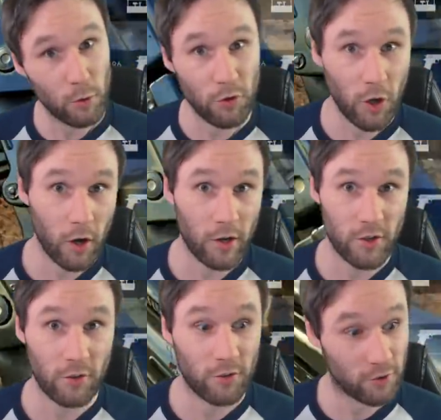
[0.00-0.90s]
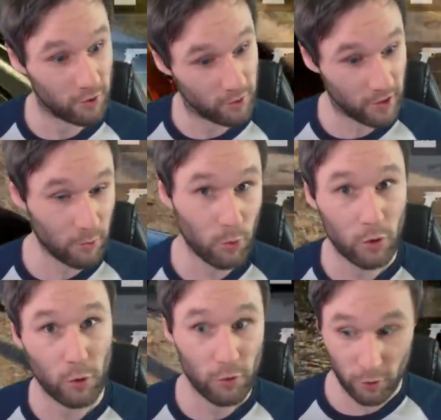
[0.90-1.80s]
those carriages, that
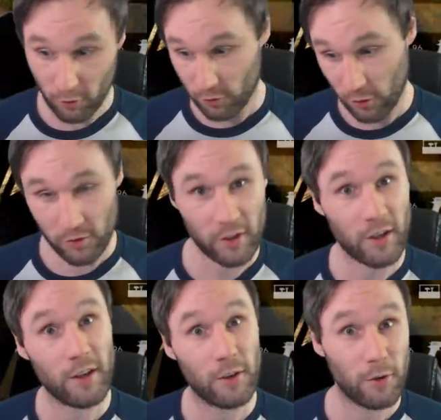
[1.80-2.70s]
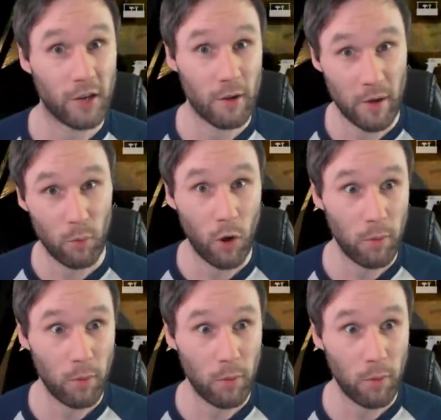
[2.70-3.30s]
roller coaster will start to get a bit